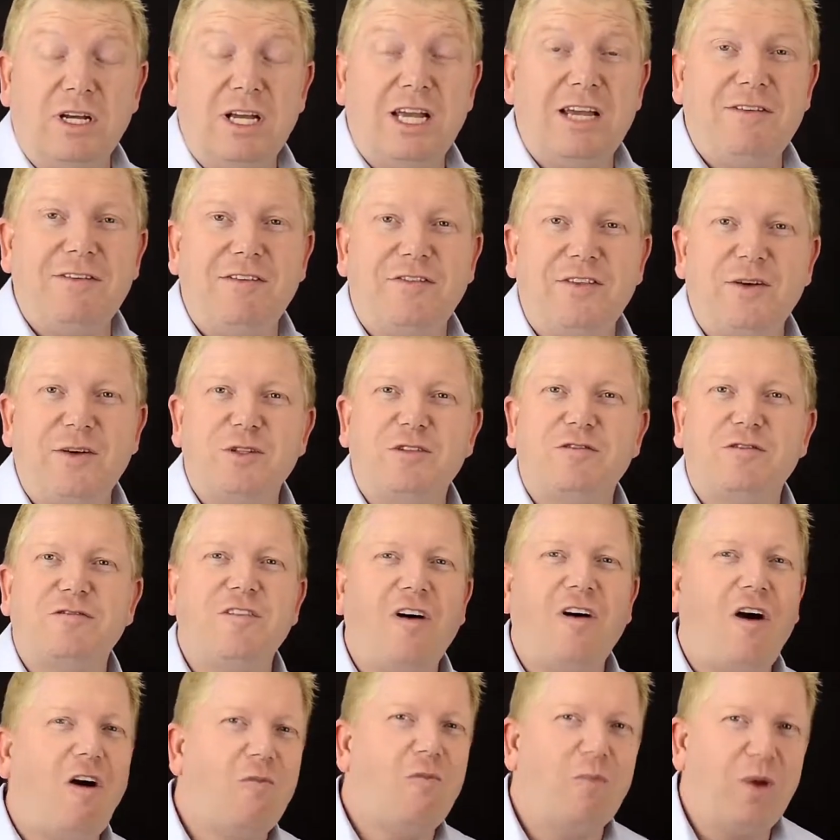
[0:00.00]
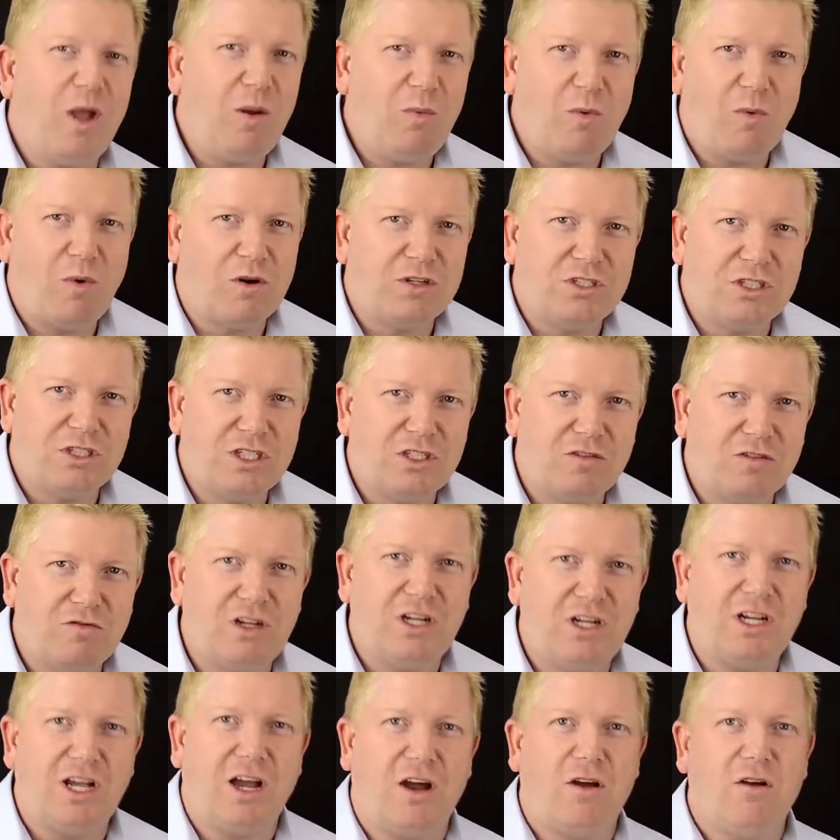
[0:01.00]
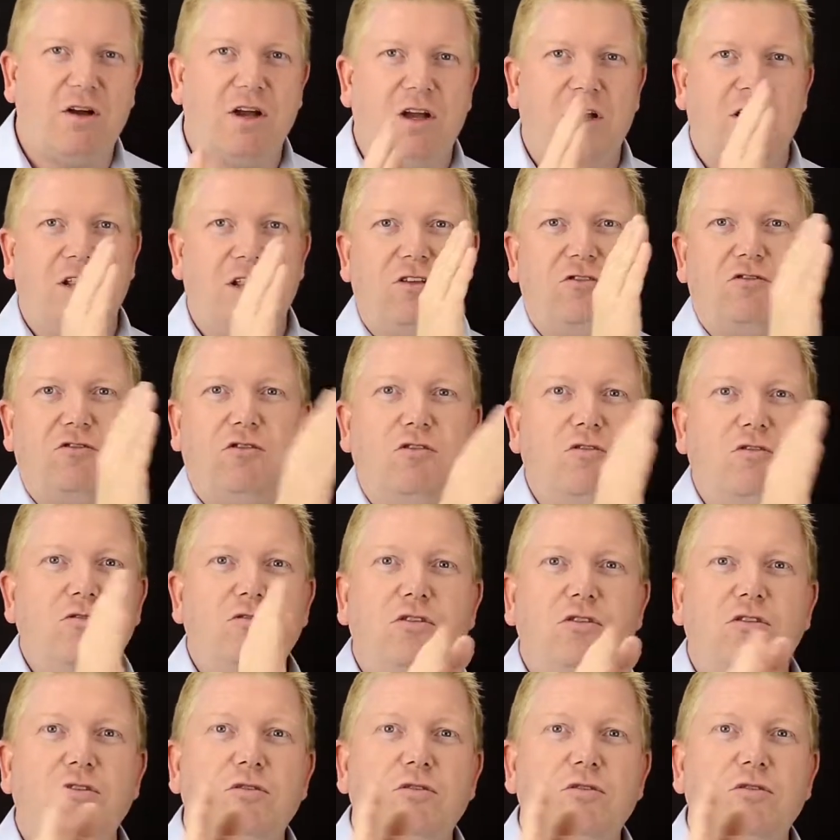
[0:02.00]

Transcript: Even if there was 5 people watching this video, there's you,